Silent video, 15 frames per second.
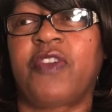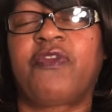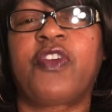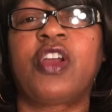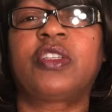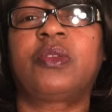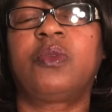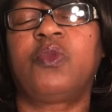the
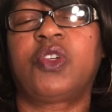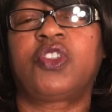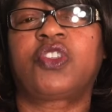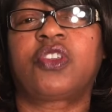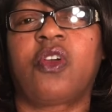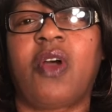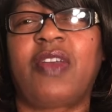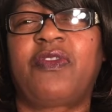first one will
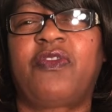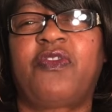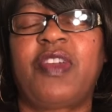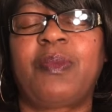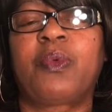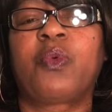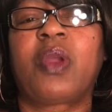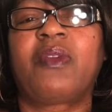start
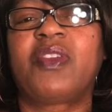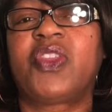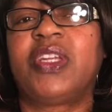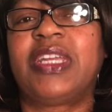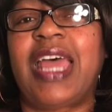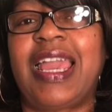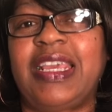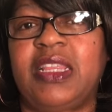February the
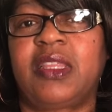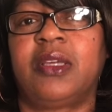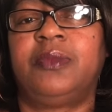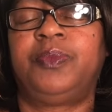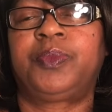9th.